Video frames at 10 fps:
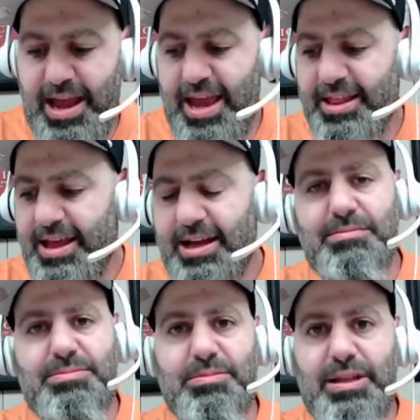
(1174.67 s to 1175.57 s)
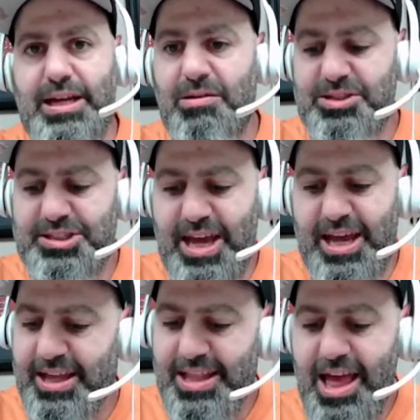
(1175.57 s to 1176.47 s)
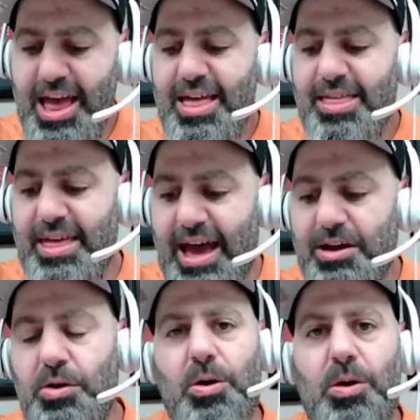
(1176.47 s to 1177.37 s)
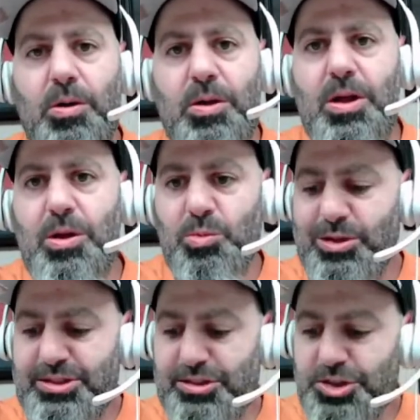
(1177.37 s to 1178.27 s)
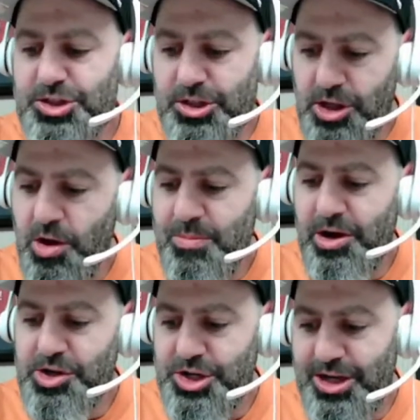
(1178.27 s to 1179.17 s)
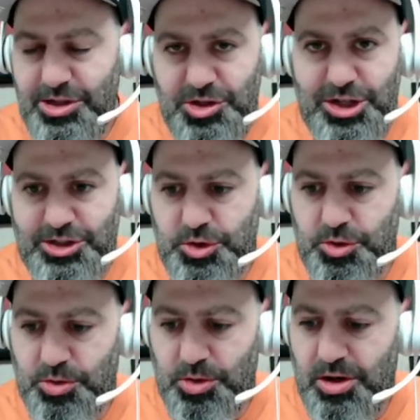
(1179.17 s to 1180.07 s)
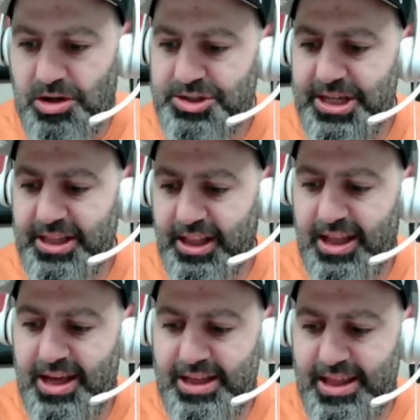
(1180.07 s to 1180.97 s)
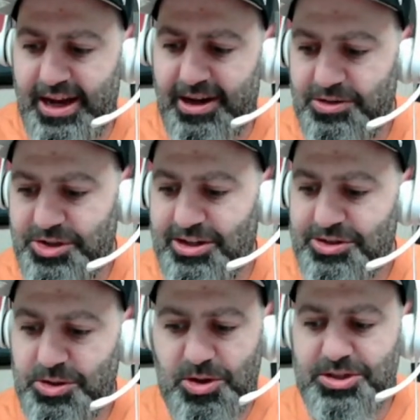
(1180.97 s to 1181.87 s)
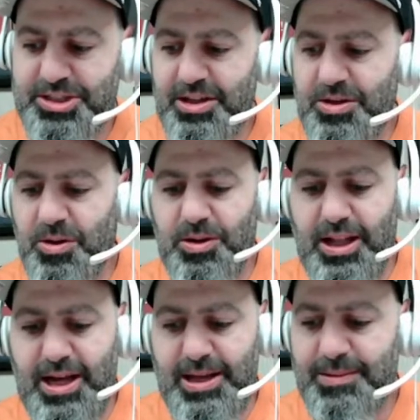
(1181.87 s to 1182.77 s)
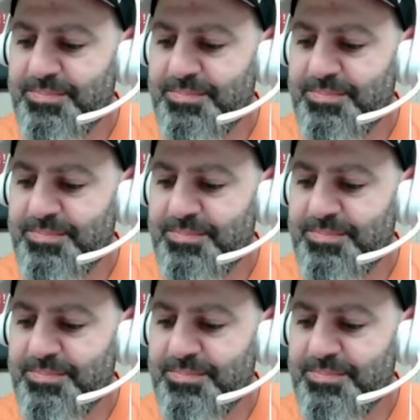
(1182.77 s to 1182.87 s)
And like I was saying, that goal was in slow motion, just crossing the line there. Just crossing the goal line.